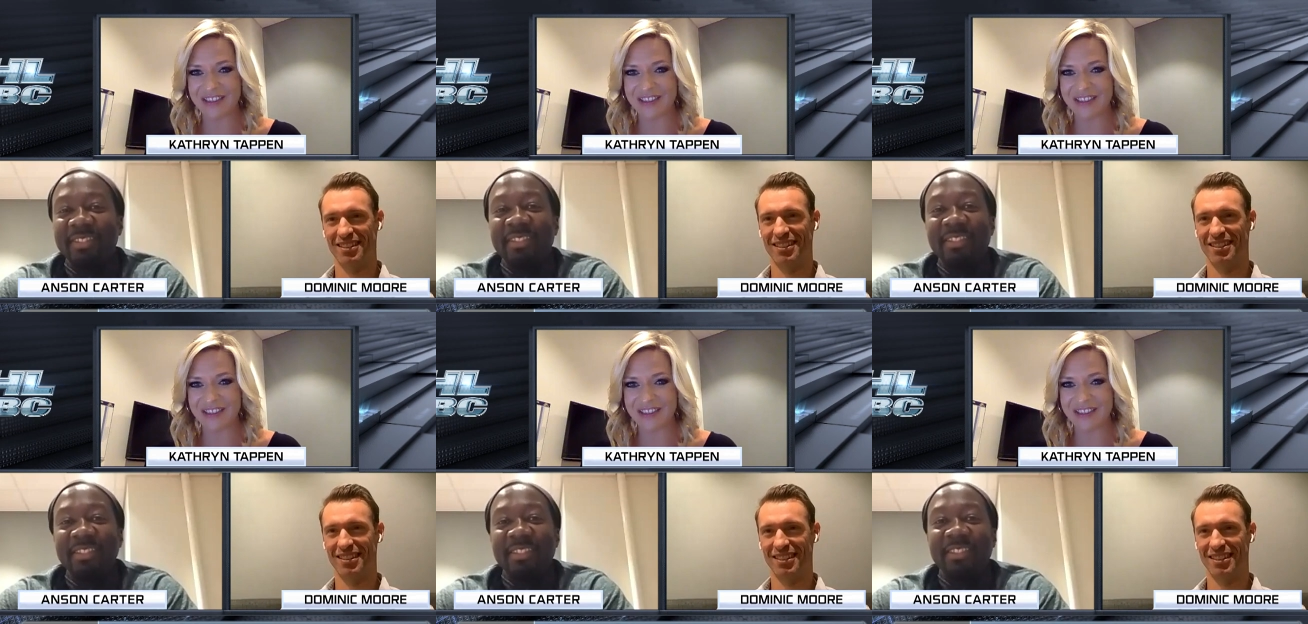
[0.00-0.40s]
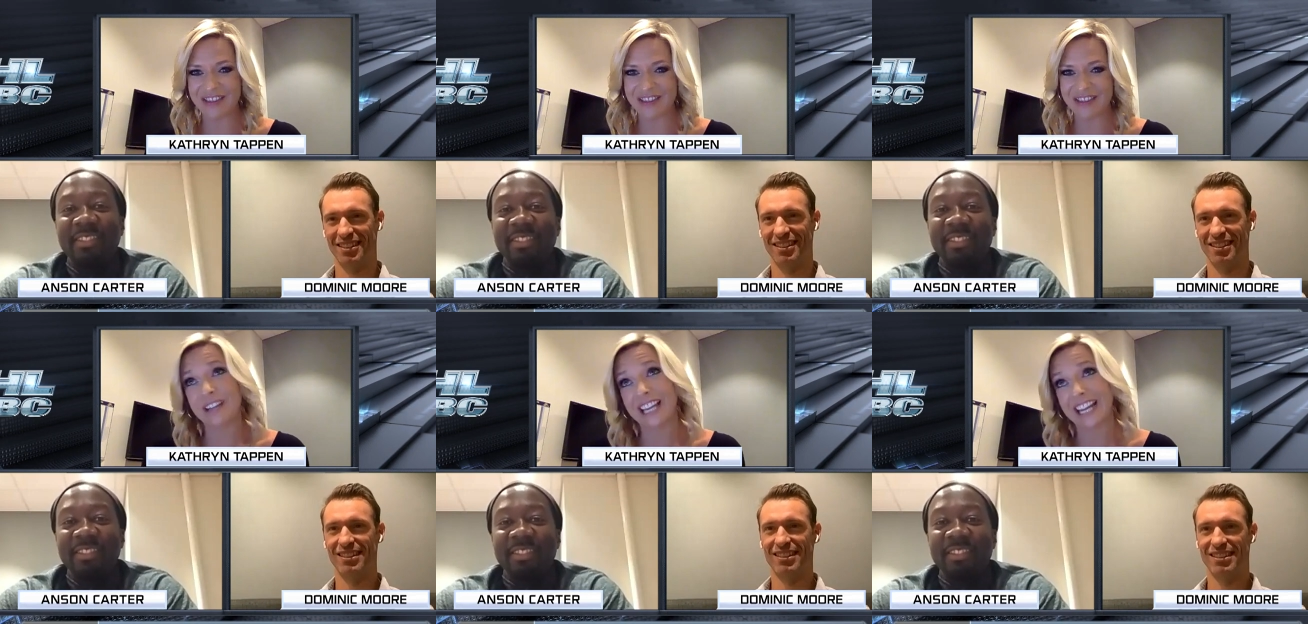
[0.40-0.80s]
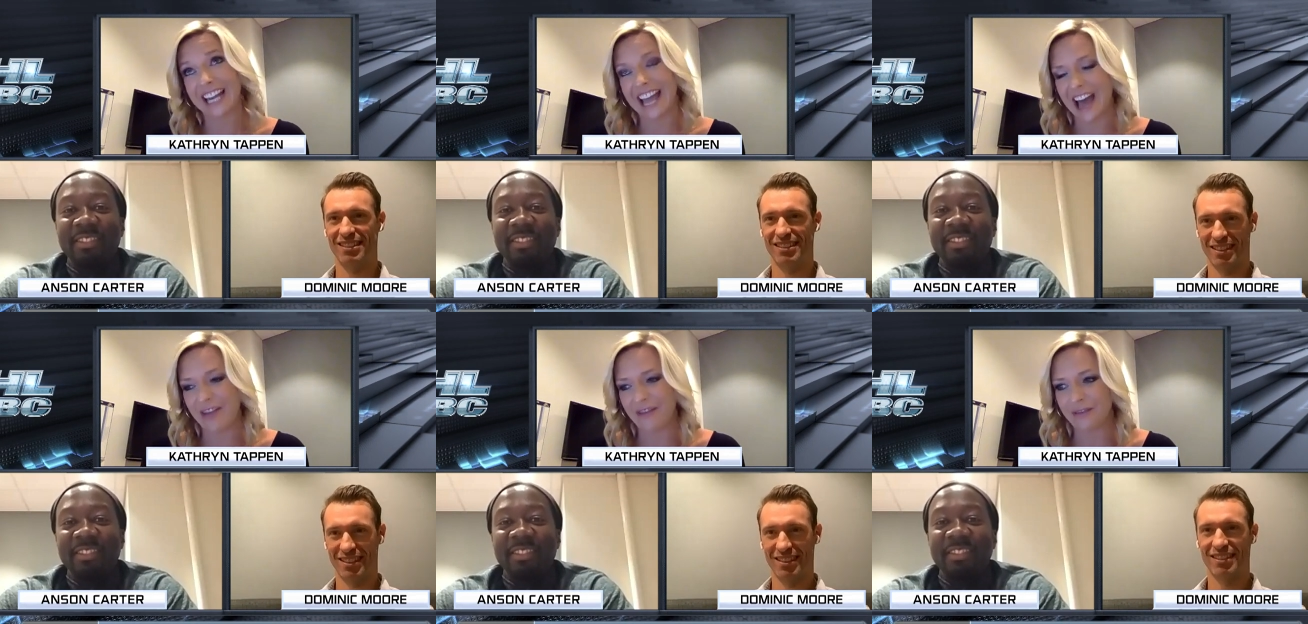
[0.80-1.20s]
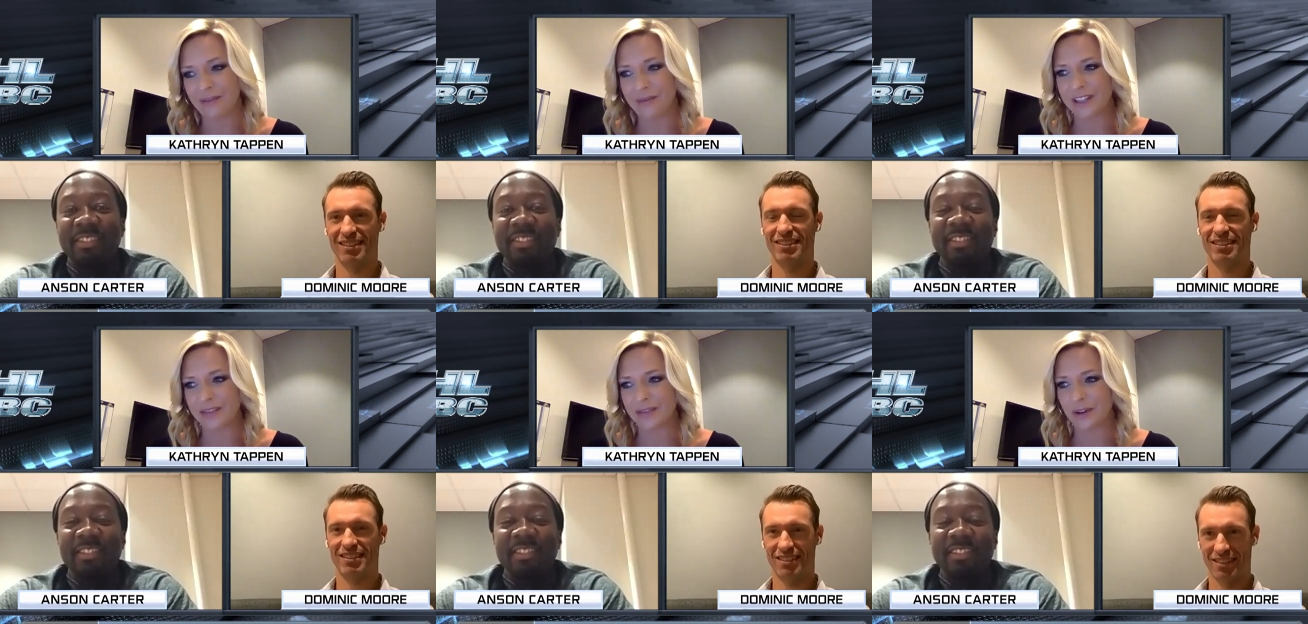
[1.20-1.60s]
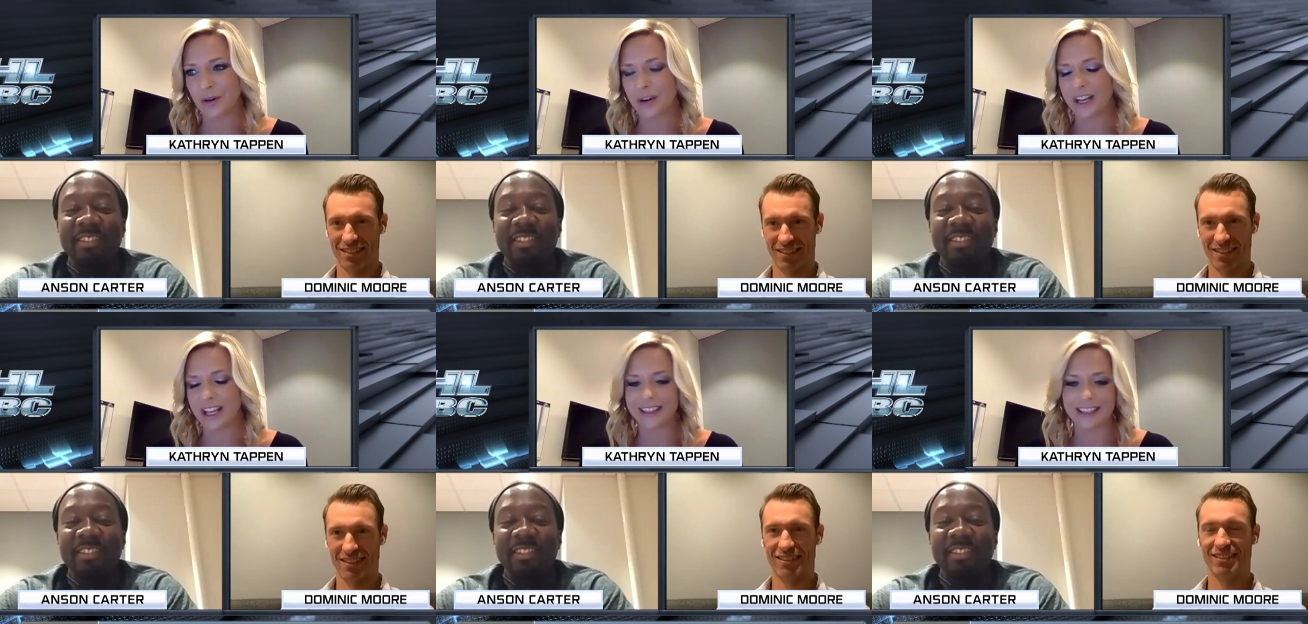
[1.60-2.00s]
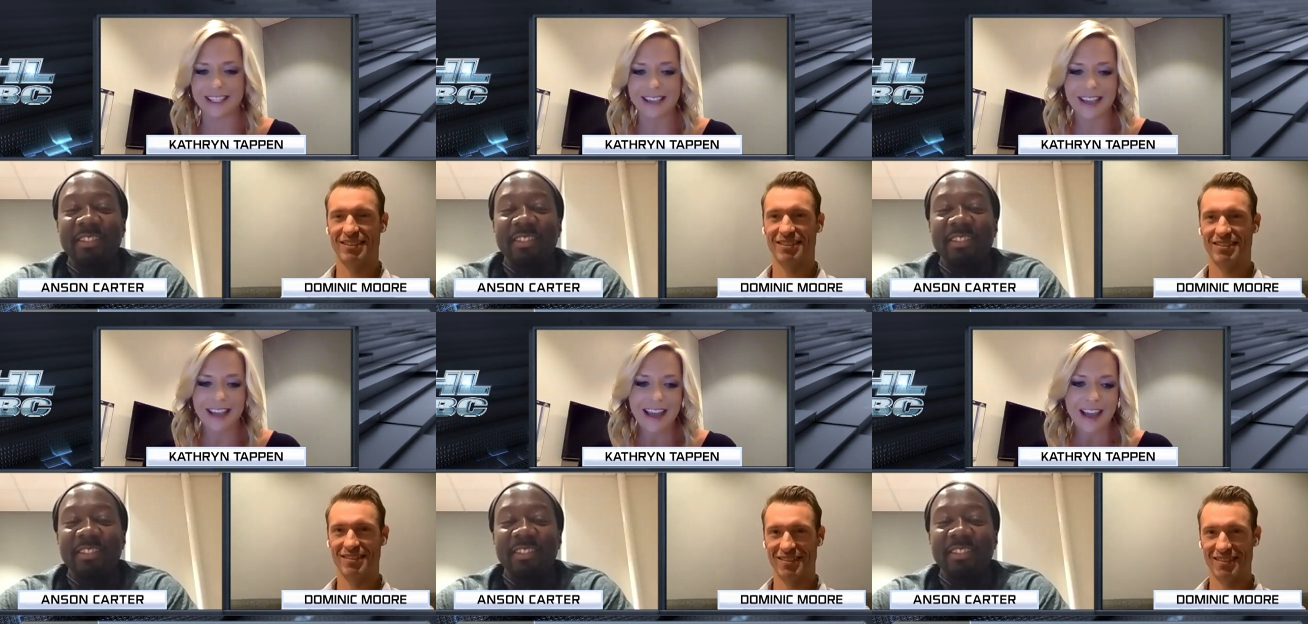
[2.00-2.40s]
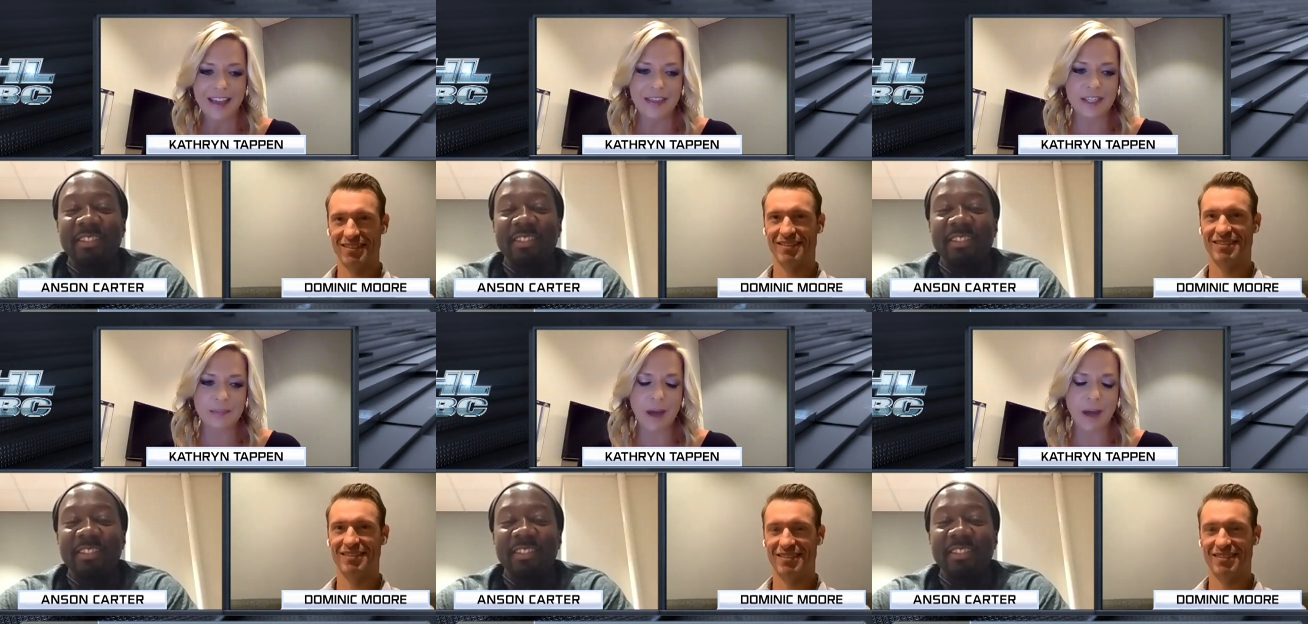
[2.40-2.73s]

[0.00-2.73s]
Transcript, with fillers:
Speaker 1: from now, when we're a week and a half from us recording this this